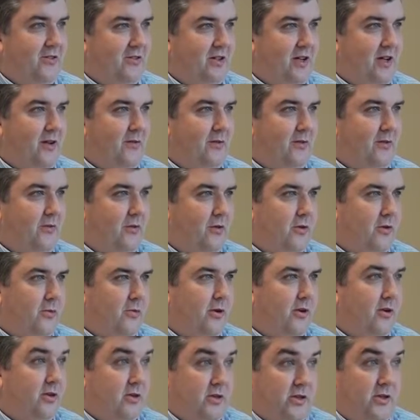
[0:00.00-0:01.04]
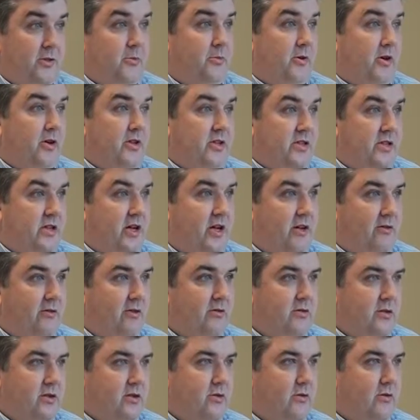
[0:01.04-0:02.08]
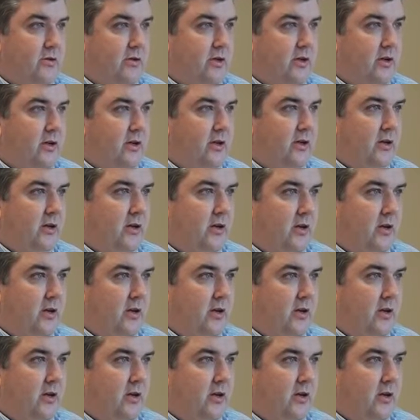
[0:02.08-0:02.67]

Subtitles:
the level 4 product, and the price tag rose accordingly.